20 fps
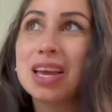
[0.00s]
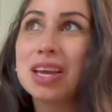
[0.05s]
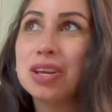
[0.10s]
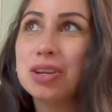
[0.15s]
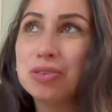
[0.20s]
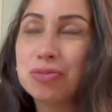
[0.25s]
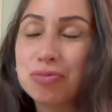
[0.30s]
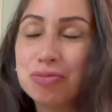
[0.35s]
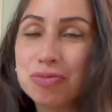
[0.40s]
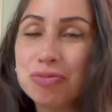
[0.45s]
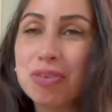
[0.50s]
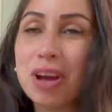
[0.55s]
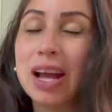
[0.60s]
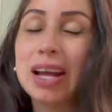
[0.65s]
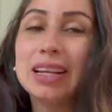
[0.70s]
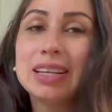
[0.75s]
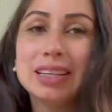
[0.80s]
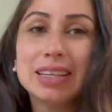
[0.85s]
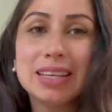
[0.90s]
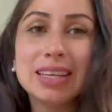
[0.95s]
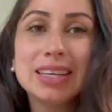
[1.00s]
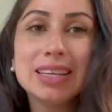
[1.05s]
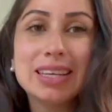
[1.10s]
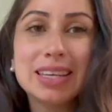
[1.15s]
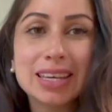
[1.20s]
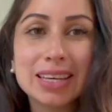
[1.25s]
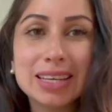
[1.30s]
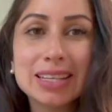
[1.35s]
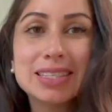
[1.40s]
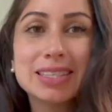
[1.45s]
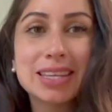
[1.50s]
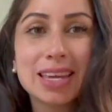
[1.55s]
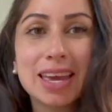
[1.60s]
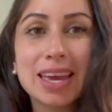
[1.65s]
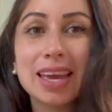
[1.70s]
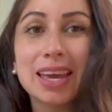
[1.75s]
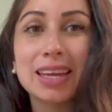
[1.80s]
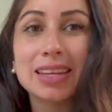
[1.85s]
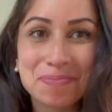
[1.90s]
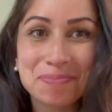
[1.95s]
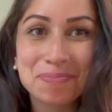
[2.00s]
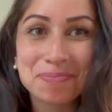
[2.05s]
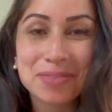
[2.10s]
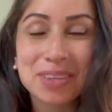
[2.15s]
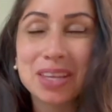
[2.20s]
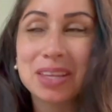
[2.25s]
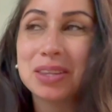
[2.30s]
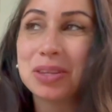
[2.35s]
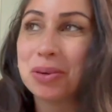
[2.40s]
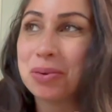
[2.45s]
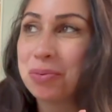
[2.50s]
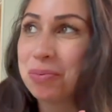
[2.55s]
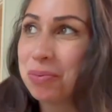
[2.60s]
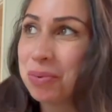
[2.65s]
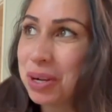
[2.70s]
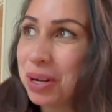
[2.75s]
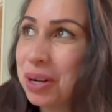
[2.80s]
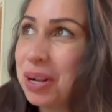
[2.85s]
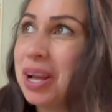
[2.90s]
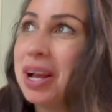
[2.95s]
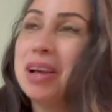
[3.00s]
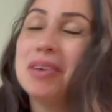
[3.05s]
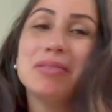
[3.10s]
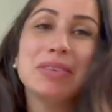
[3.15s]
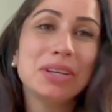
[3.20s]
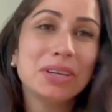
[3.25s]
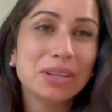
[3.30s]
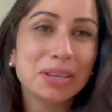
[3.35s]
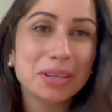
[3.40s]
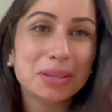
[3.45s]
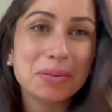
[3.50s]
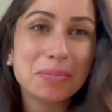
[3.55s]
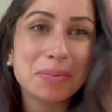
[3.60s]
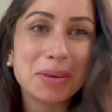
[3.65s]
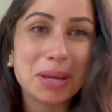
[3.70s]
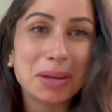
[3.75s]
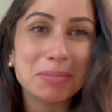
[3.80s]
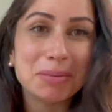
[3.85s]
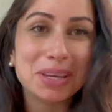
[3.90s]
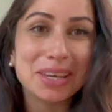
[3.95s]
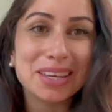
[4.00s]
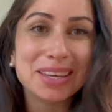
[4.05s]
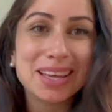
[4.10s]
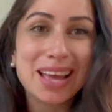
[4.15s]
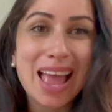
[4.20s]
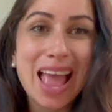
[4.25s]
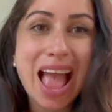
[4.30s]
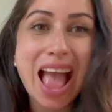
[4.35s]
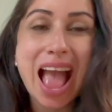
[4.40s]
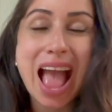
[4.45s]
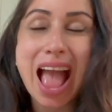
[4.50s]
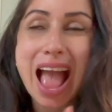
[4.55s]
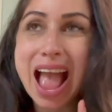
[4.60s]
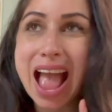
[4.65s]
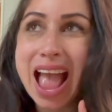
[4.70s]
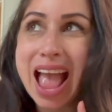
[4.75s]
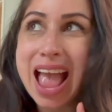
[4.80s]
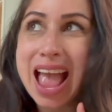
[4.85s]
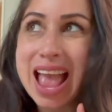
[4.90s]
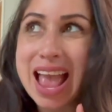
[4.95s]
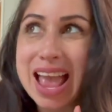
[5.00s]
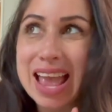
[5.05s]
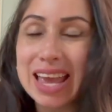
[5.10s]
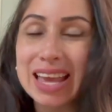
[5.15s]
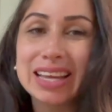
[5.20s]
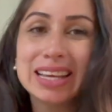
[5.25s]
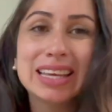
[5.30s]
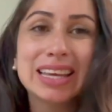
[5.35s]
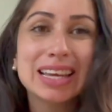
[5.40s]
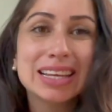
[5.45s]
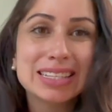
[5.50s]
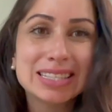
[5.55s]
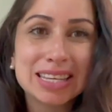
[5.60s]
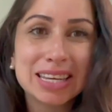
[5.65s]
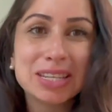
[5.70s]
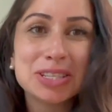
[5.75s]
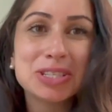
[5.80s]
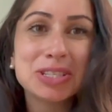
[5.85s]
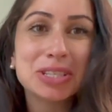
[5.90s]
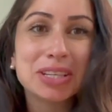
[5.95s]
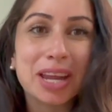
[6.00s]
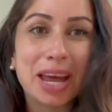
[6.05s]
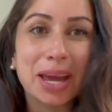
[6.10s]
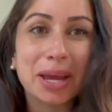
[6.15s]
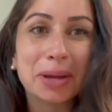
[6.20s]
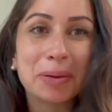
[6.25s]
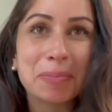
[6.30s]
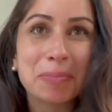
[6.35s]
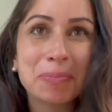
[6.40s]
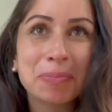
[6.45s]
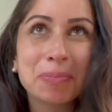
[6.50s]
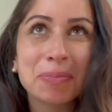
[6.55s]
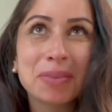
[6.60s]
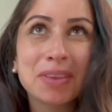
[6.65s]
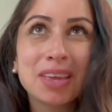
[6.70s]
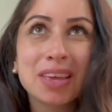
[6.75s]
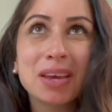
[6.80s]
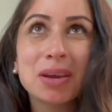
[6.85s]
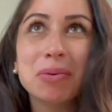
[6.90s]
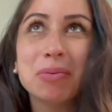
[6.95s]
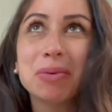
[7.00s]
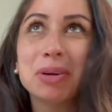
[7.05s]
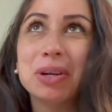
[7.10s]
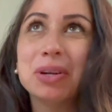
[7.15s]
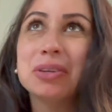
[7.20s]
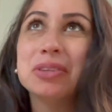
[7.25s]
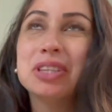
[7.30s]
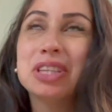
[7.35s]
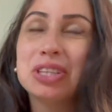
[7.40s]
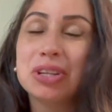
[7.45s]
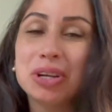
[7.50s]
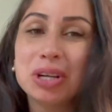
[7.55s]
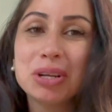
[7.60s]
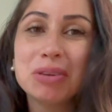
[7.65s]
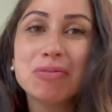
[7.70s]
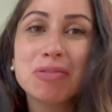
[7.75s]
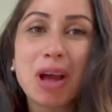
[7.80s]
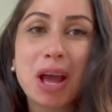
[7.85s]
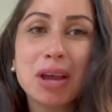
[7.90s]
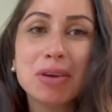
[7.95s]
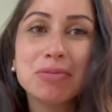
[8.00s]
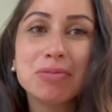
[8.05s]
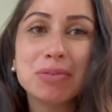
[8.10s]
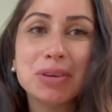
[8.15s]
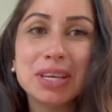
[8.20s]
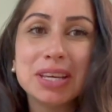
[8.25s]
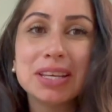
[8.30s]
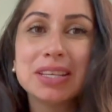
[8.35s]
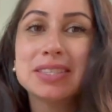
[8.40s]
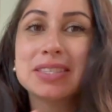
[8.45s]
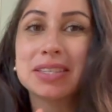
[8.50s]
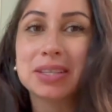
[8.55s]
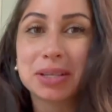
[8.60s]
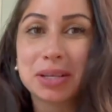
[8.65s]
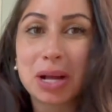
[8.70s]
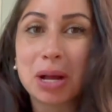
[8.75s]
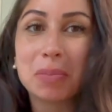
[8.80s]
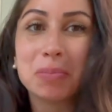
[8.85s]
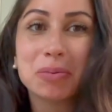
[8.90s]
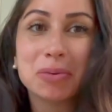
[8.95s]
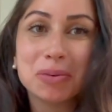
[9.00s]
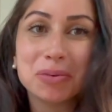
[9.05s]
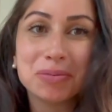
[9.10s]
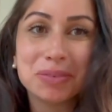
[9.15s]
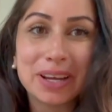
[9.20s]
It finally kicked in that we're having another baby. It kicked in today. We're 35 weeks in a couple of